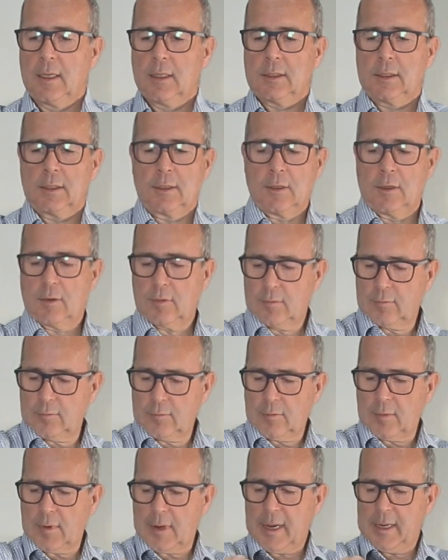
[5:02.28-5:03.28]
to go
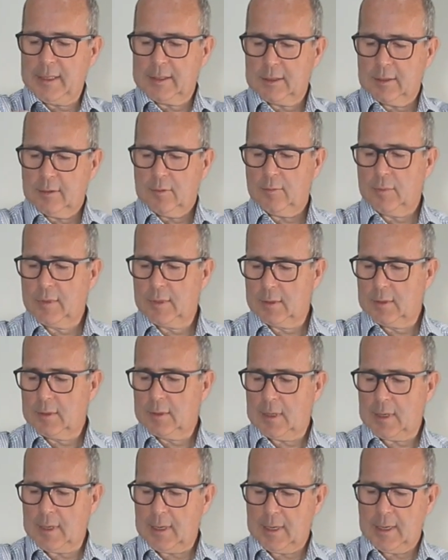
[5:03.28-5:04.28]
right up
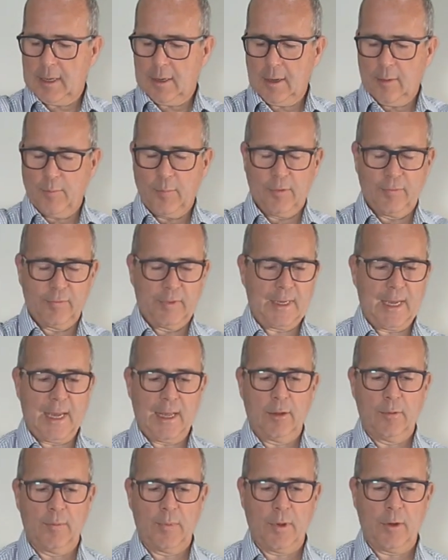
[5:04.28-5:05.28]
above the
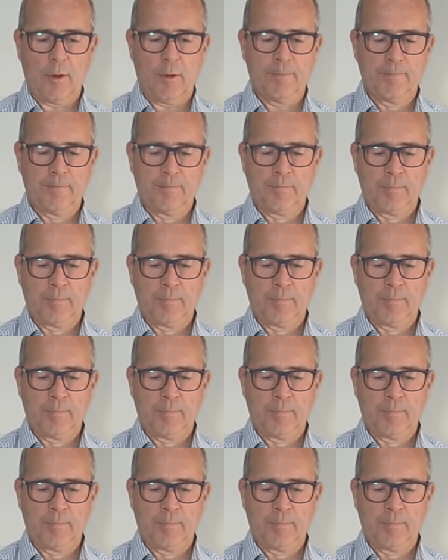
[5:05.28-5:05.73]
elbow.